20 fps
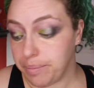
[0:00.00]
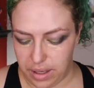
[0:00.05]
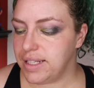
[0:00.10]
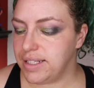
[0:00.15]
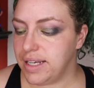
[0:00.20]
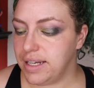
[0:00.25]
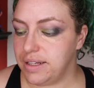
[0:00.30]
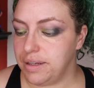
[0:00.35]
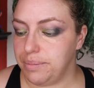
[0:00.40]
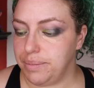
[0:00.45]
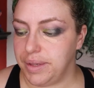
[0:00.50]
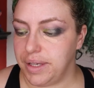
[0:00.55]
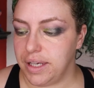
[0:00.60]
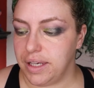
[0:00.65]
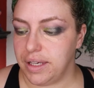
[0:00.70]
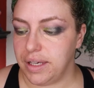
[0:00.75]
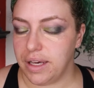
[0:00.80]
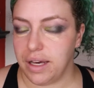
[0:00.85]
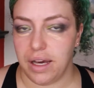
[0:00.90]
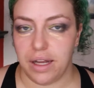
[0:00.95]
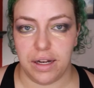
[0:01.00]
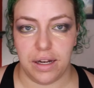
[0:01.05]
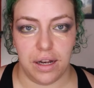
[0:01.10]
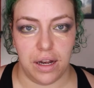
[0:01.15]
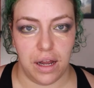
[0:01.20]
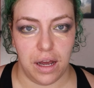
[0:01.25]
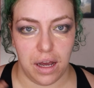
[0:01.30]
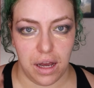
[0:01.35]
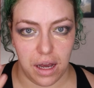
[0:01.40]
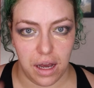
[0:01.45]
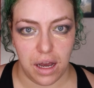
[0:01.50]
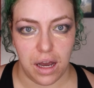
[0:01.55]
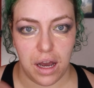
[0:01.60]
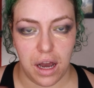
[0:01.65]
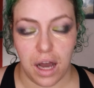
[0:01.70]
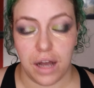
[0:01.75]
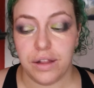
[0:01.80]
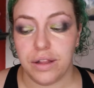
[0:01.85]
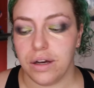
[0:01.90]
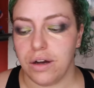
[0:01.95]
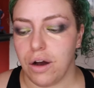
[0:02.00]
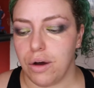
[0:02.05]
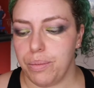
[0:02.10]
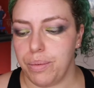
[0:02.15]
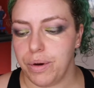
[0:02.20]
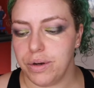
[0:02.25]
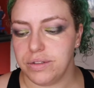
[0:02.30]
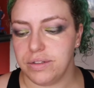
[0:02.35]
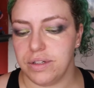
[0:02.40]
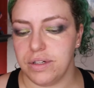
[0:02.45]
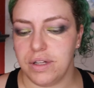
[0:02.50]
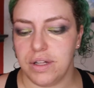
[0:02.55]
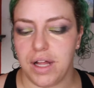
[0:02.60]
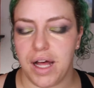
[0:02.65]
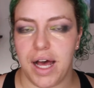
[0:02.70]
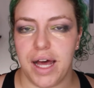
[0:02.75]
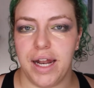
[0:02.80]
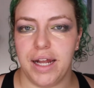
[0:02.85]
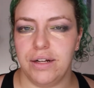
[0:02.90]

I tend to be an on the go person a lot.